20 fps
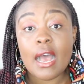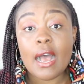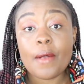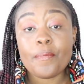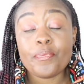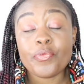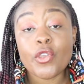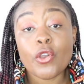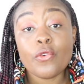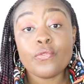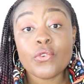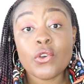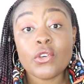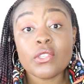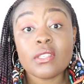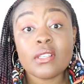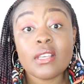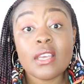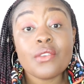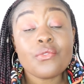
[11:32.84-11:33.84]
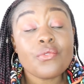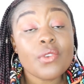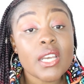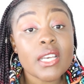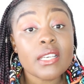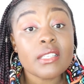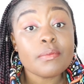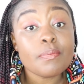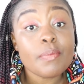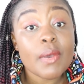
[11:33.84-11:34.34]
of course it
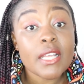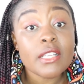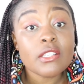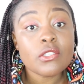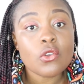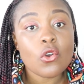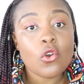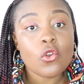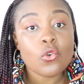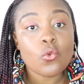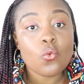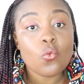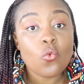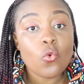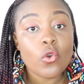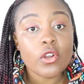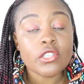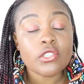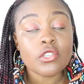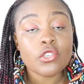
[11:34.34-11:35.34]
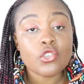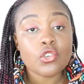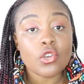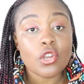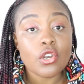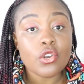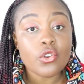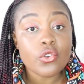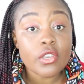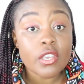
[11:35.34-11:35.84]
really depends on what you're
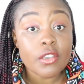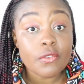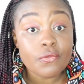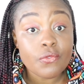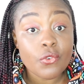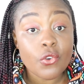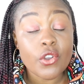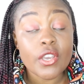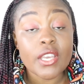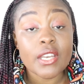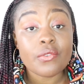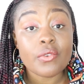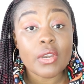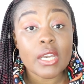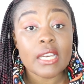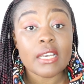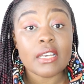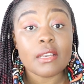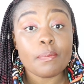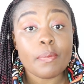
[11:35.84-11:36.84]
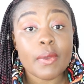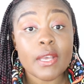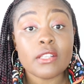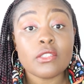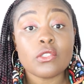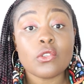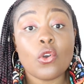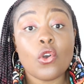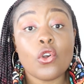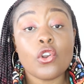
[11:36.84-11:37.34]
looking for. It really
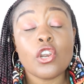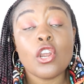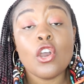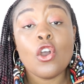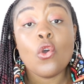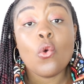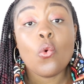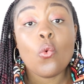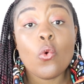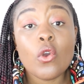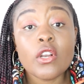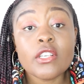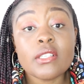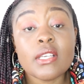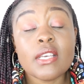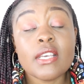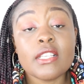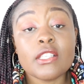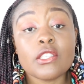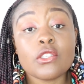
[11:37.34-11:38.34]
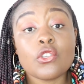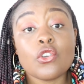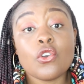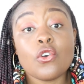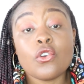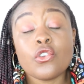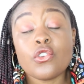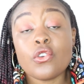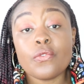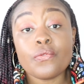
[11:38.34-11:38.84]
depends on what is
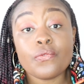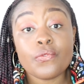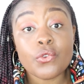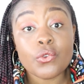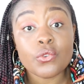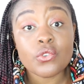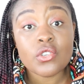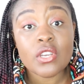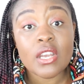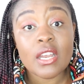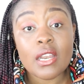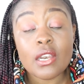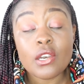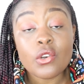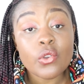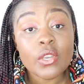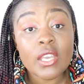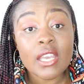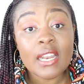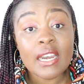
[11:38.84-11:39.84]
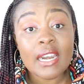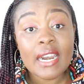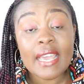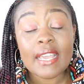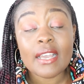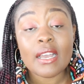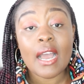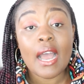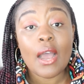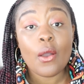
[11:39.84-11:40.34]
your future looking
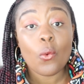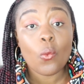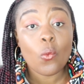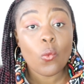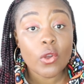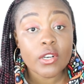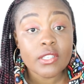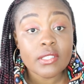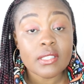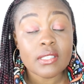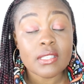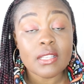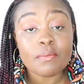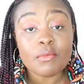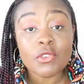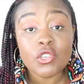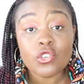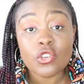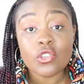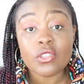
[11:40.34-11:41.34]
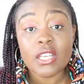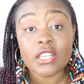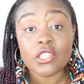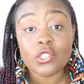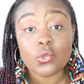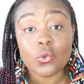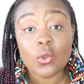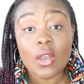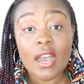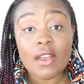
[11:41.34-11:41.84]
like, what is the mission that
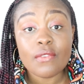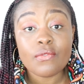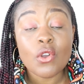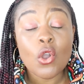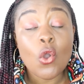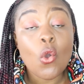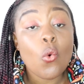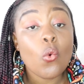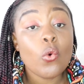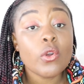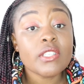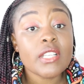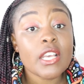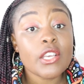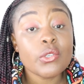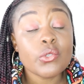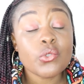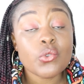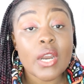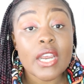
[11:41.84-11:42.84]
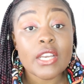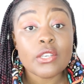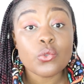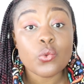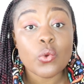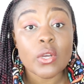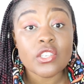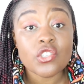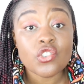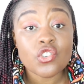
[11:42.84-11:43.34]
you have, what are you trying
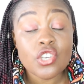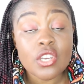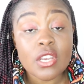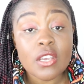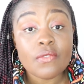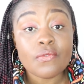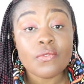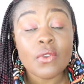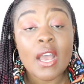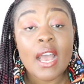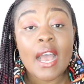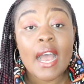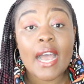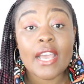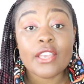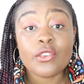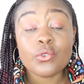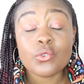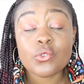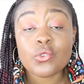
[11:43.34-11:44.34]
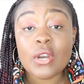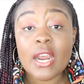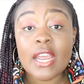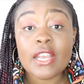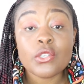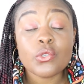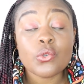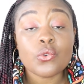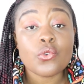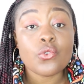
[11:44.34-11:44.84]
to achieve, are you
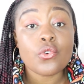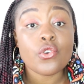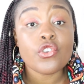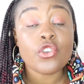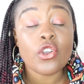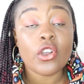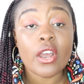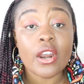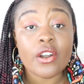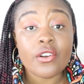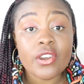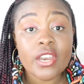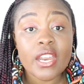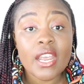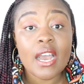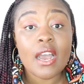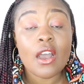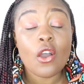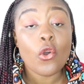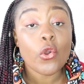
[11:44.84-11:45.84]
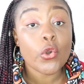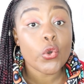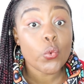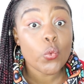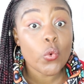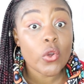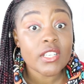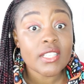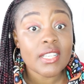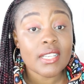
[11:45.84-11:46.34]
trying to grow your career, or
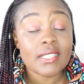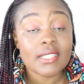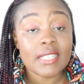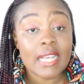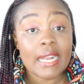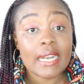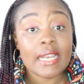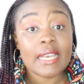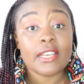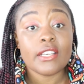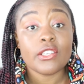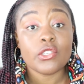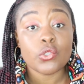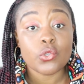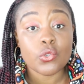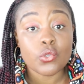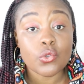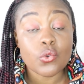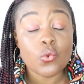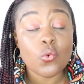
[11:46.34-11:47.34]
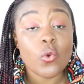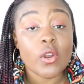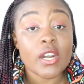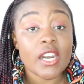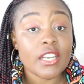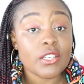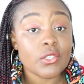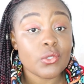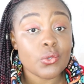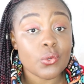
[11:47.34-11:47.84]
what exactly do you want
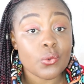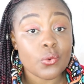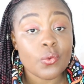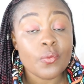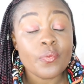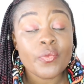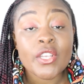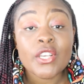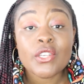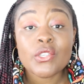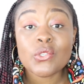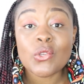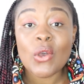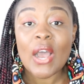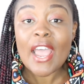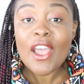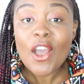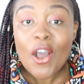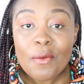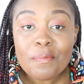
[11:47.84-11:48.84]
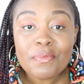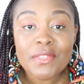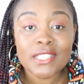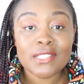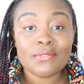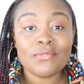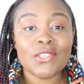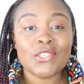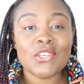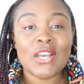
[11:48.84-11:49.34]
to do. So I hope this
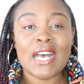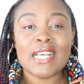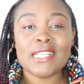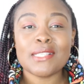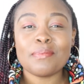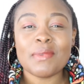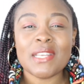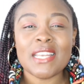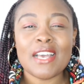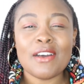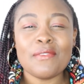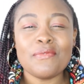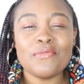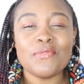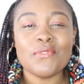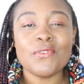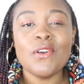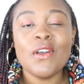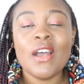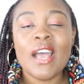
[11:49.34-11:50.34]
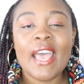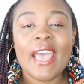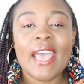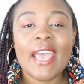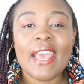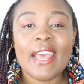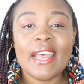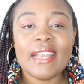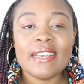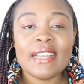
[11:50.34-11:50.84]
video has been helpful,
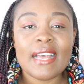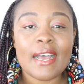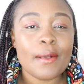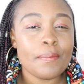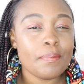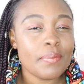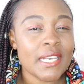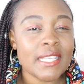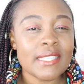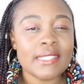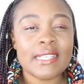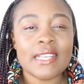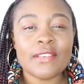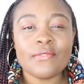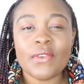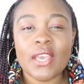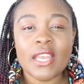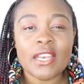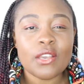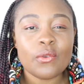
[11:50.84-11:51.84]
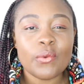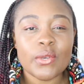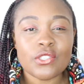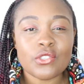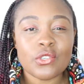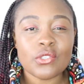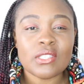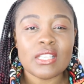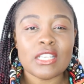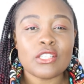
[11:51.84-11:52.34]
and please leave any
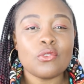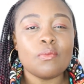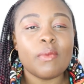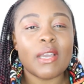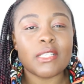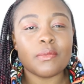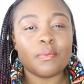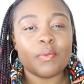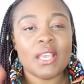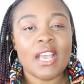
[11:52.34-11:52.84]
questions that you might be